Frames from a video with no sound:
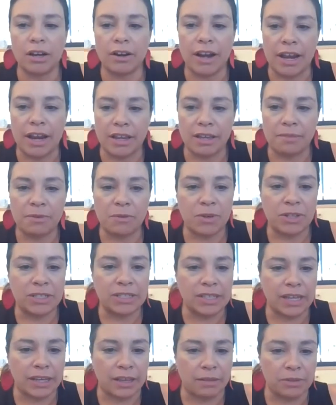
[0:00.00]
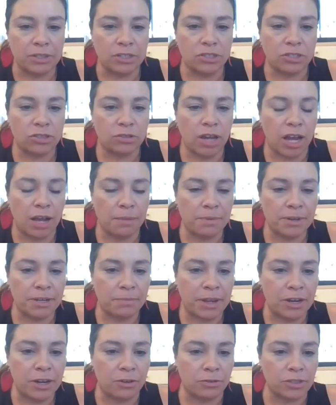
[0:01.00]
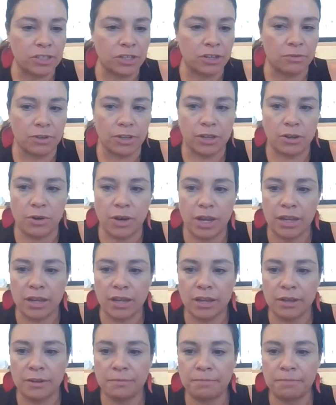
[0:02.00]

right, give me 1 second. Let me just hop into my notes here really quick.